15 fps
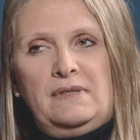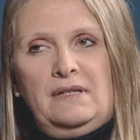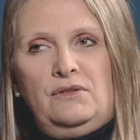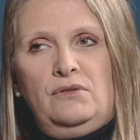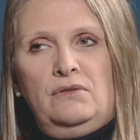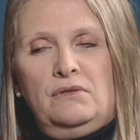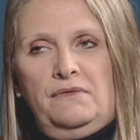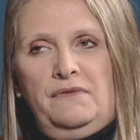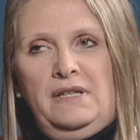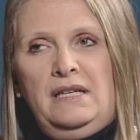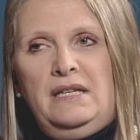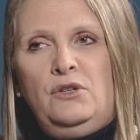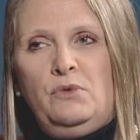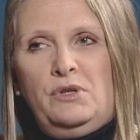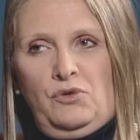that the
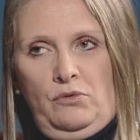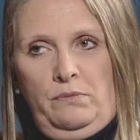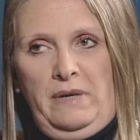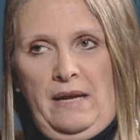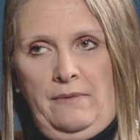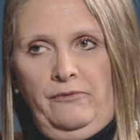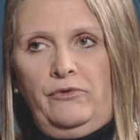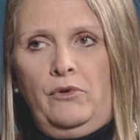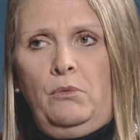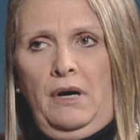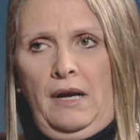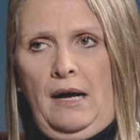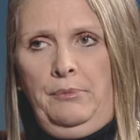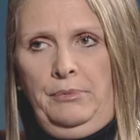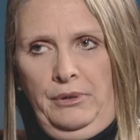EU is to blame for
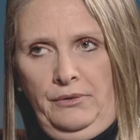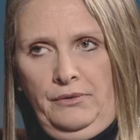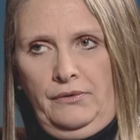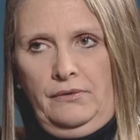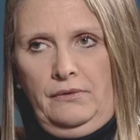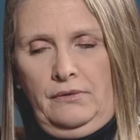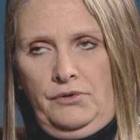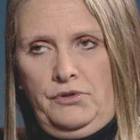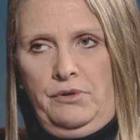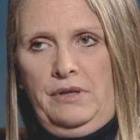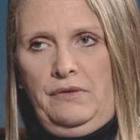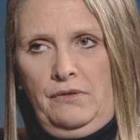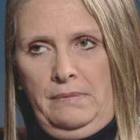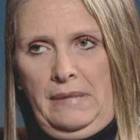what happened during the